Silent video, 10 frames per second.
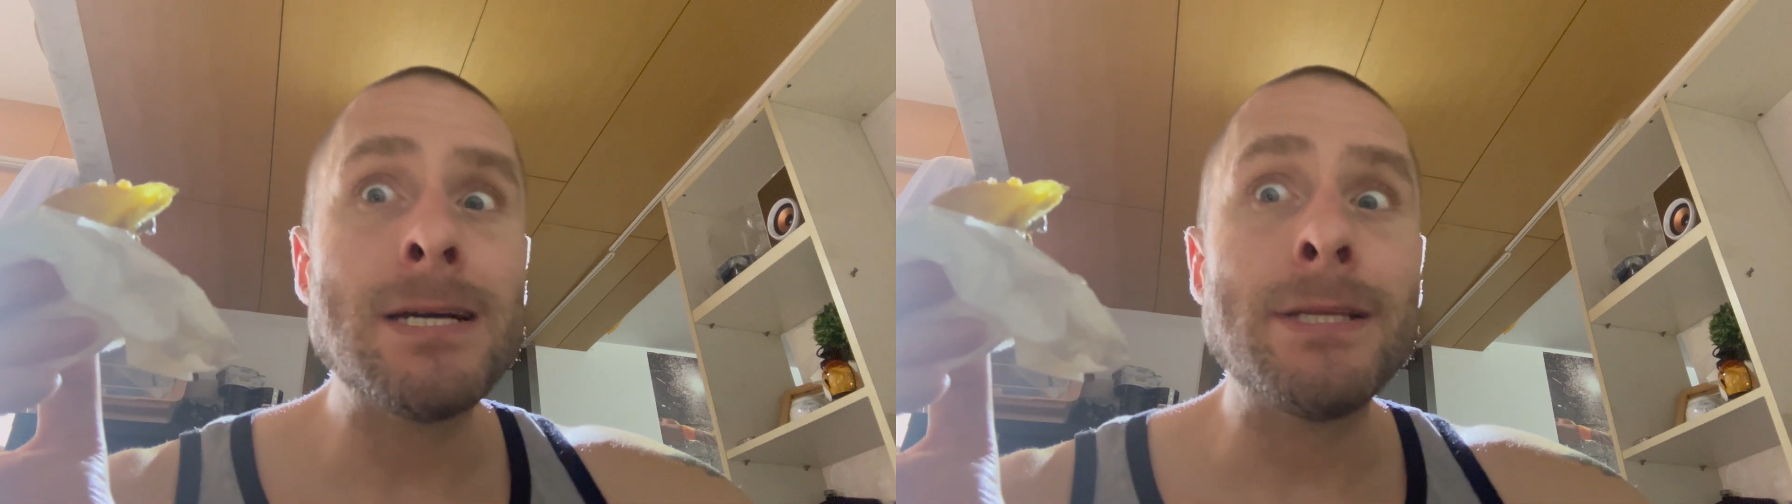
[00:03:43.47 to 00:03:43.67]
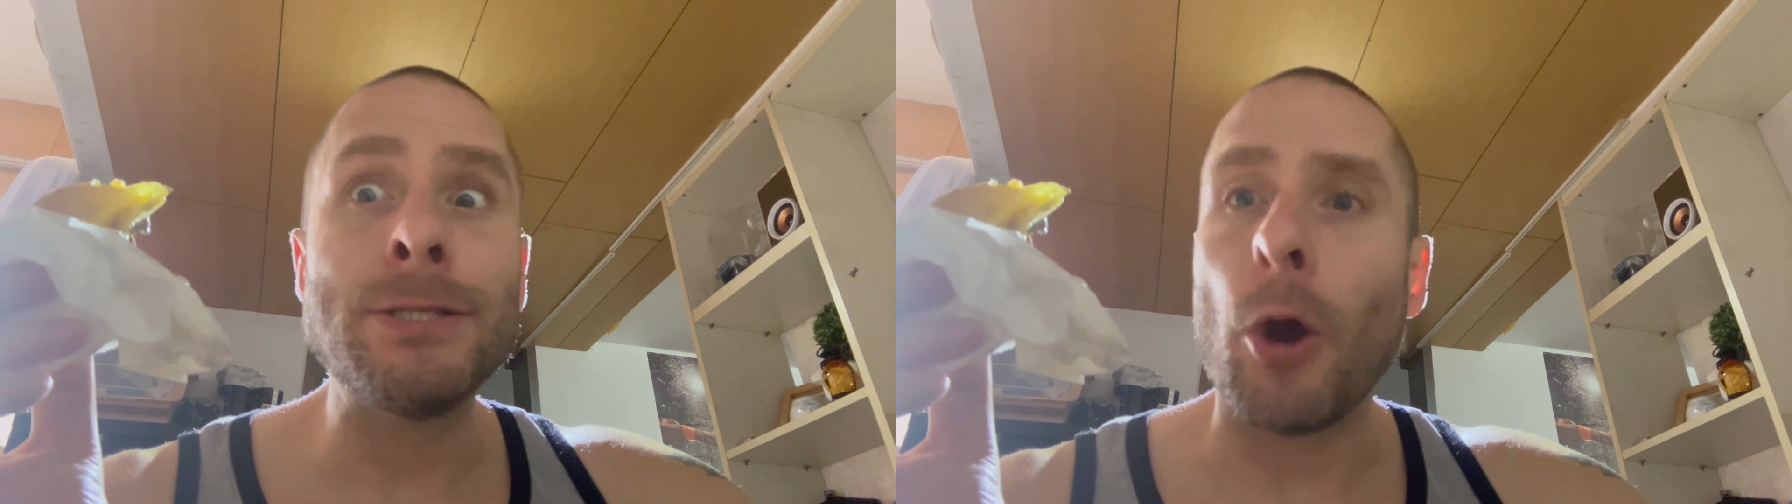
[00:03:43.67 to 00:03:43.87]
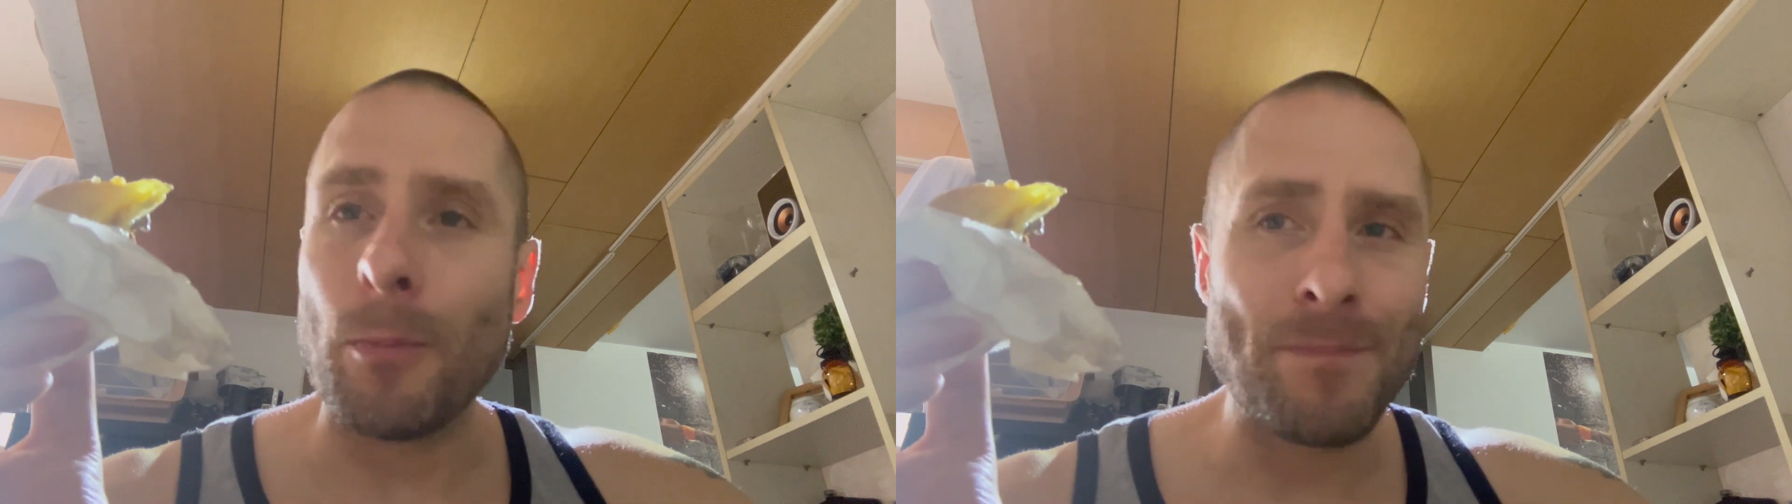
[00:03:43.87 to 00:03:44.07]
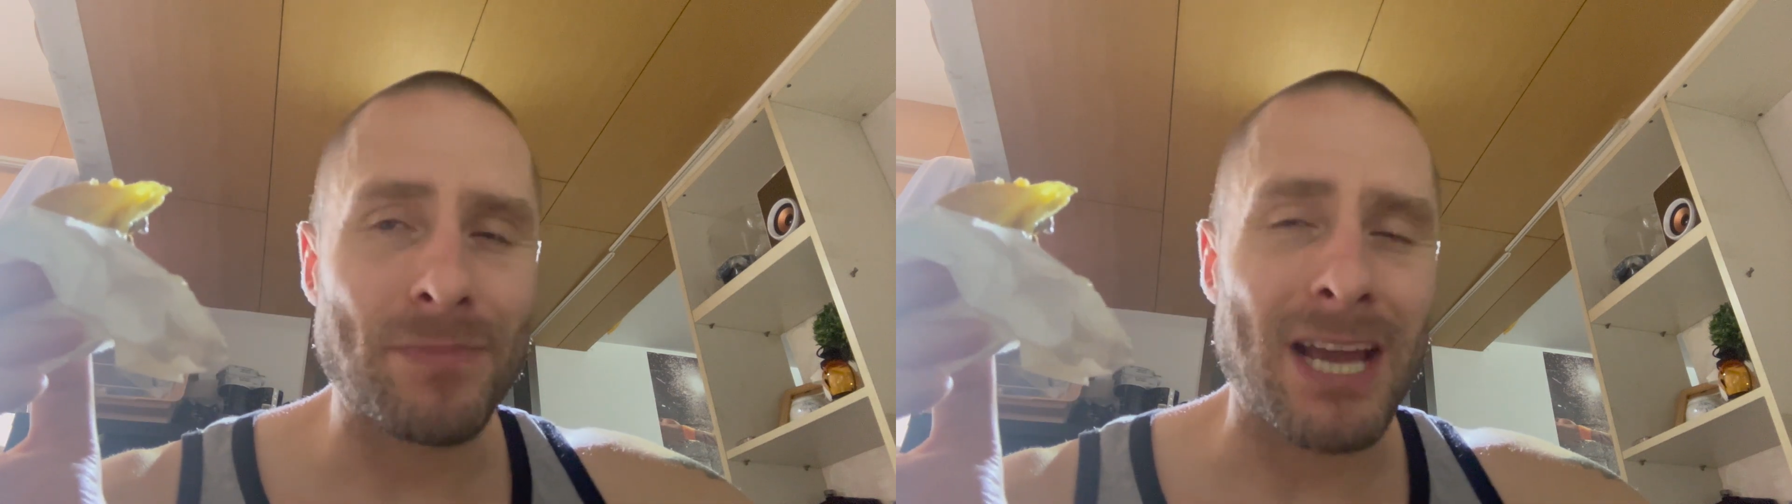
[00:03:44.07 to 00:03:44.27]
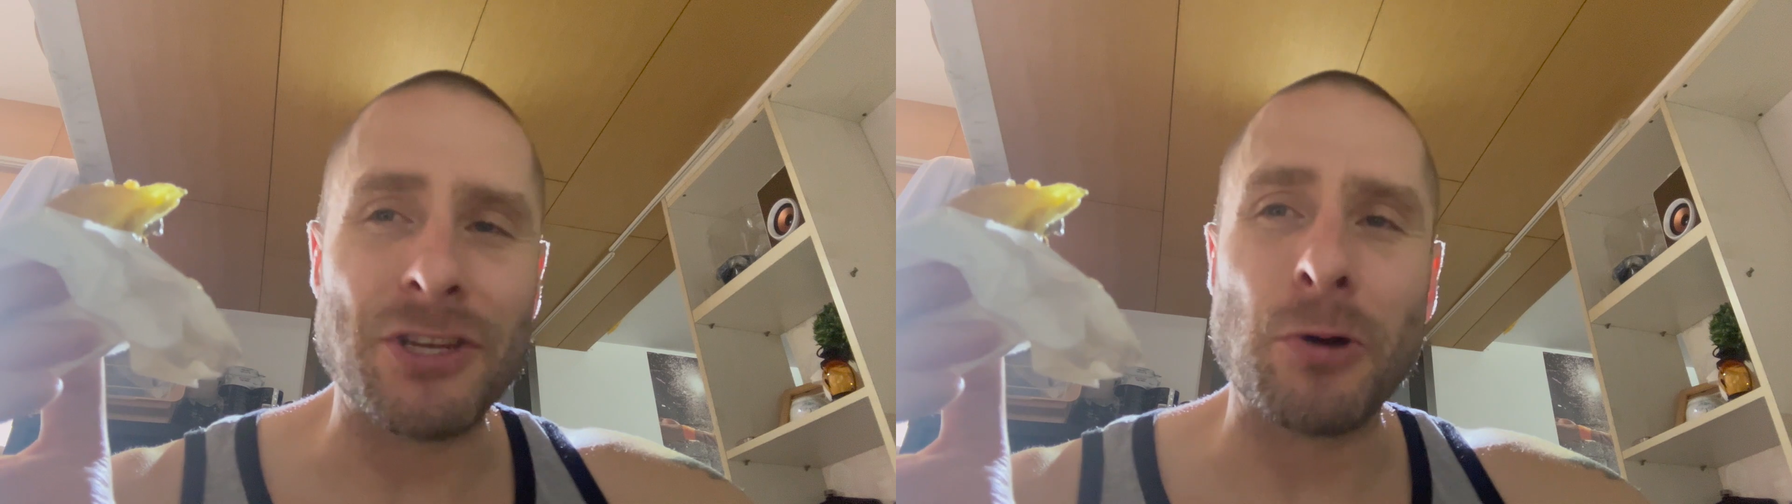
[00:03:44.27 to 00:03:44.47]
No,
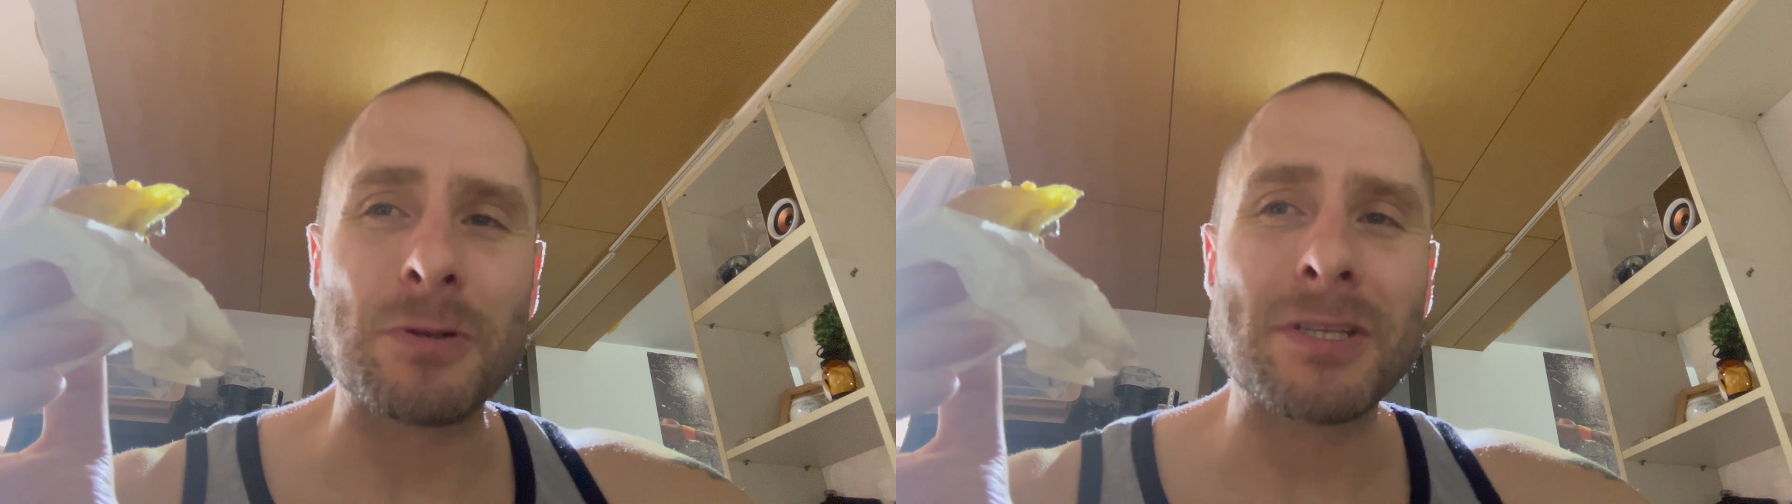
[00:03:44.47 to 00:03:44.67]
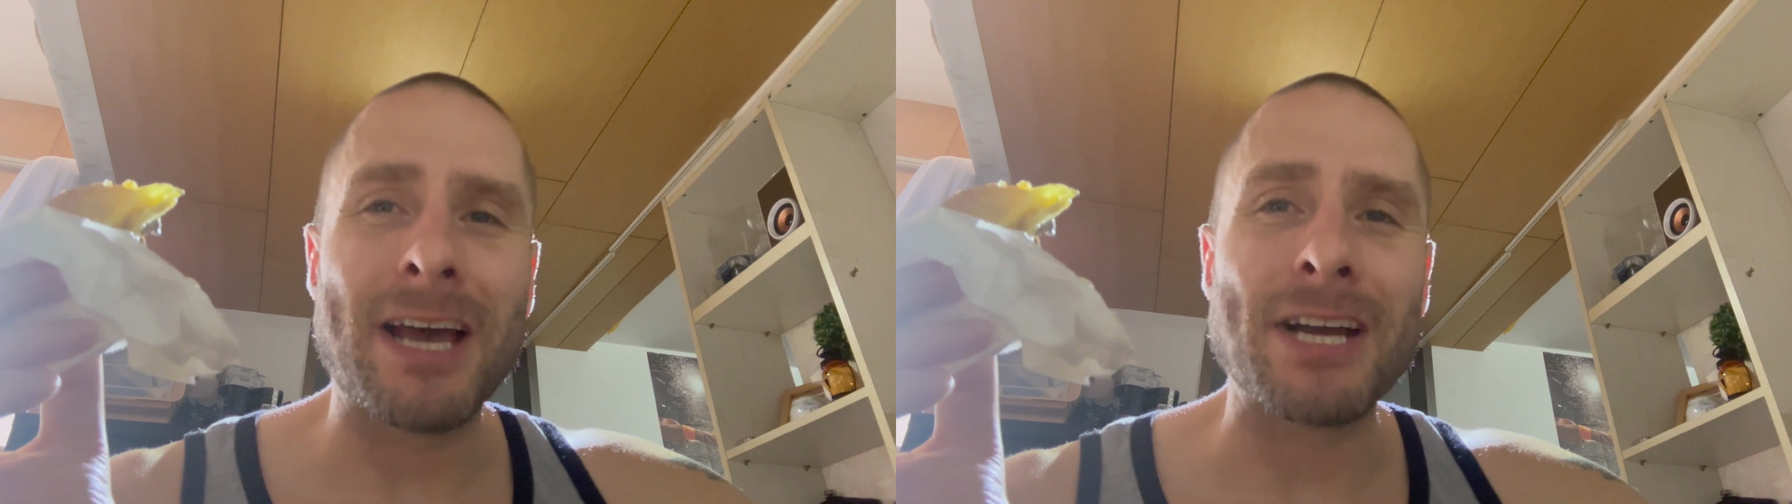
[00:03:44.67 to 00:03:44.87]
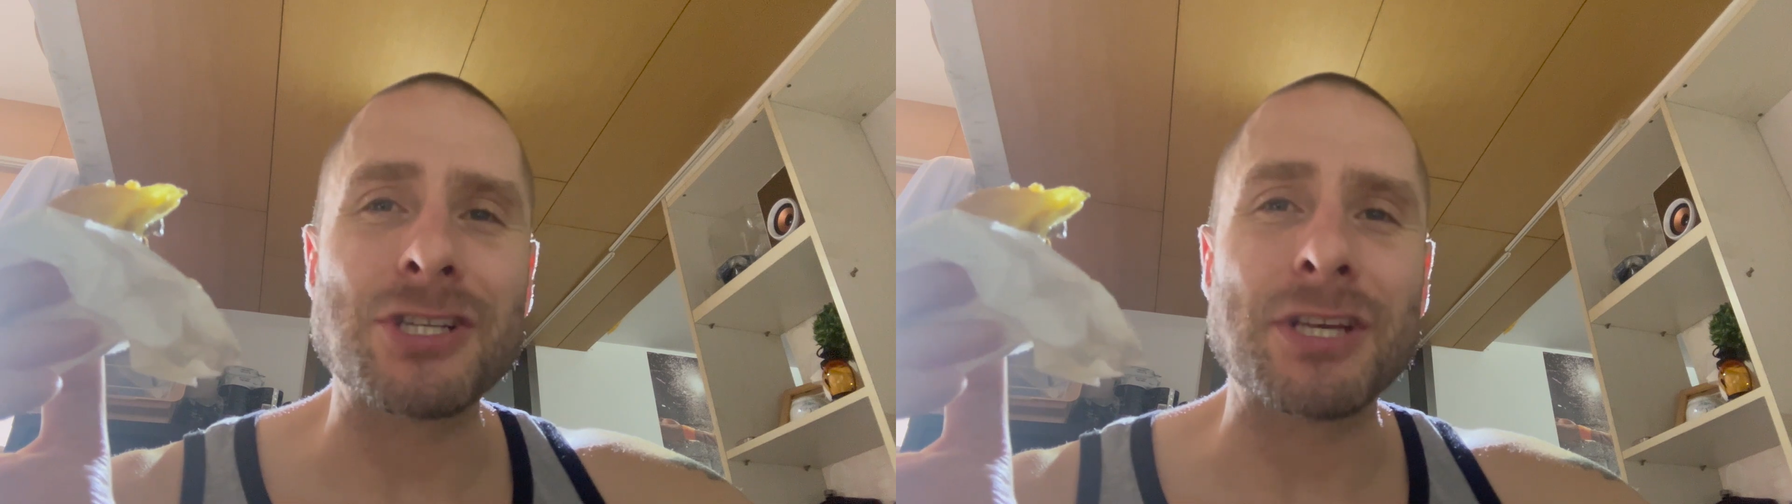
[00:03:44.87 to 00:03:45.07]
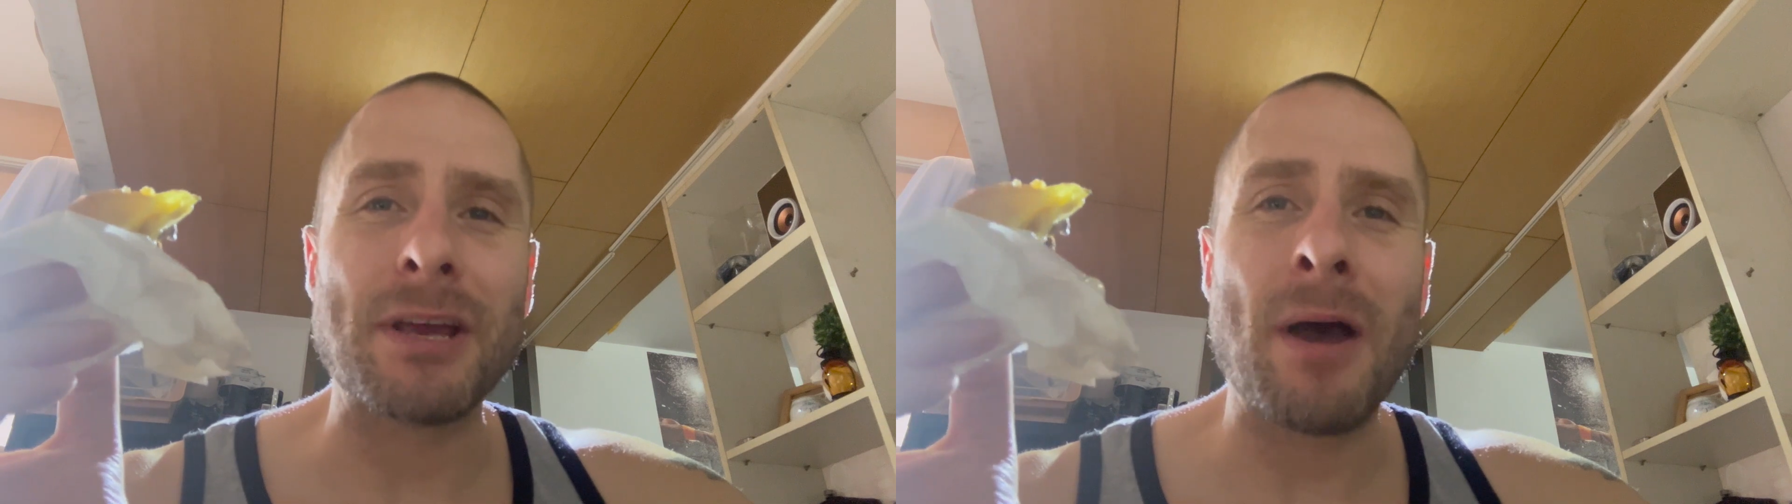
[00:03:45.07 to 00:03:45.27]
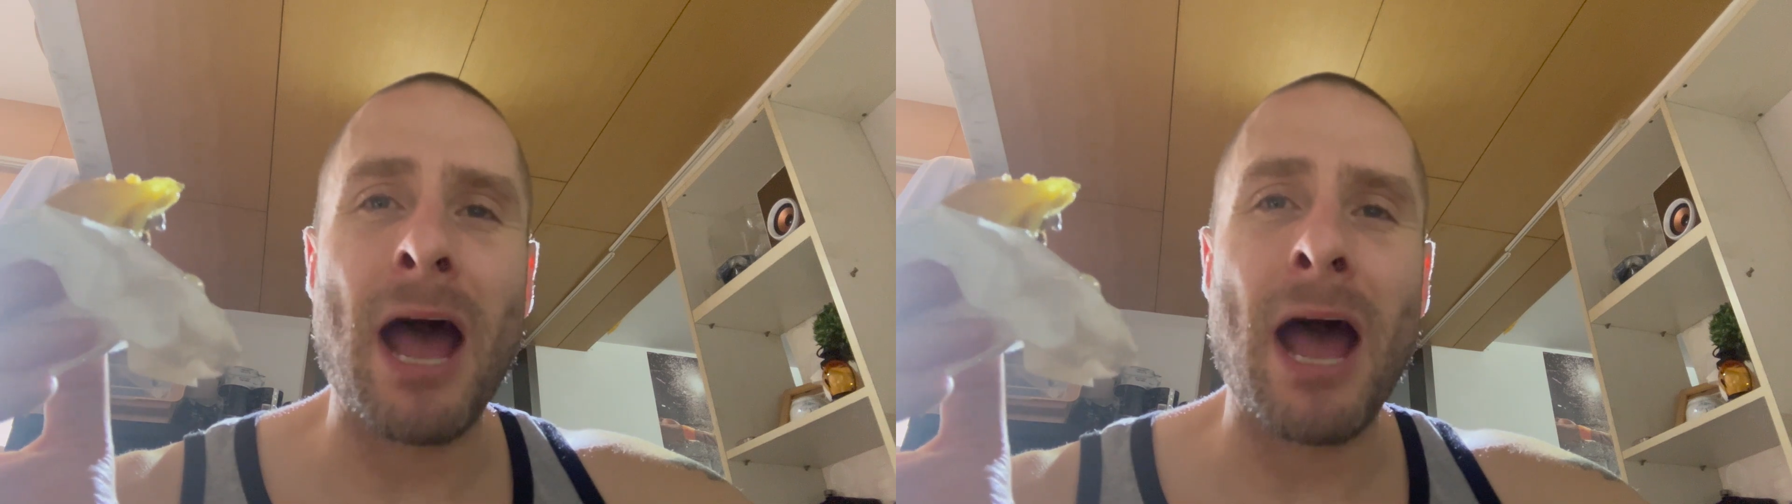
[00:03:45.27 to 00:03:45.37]
I don't, actually.